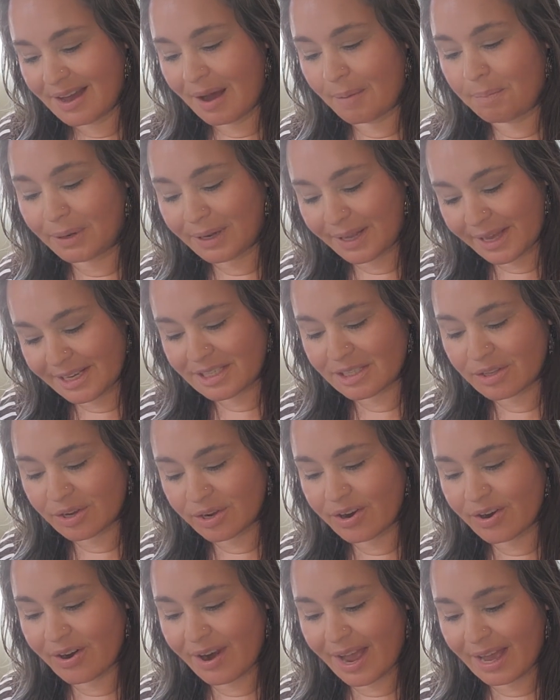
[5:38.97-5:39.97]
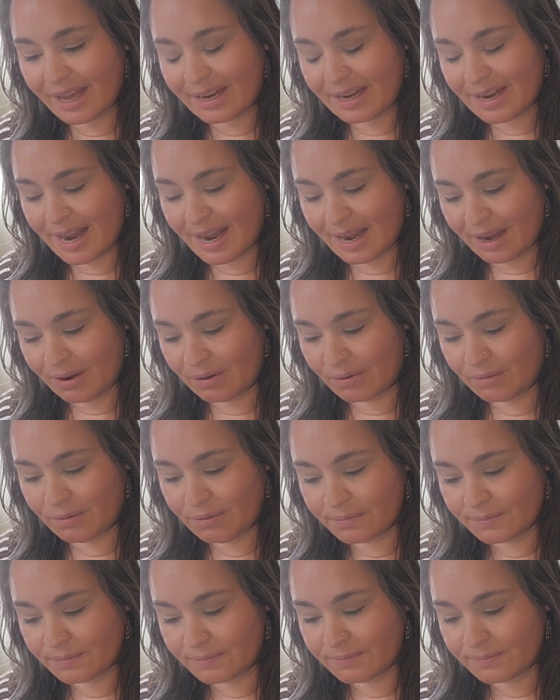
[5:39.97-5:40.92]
a place that you're at now,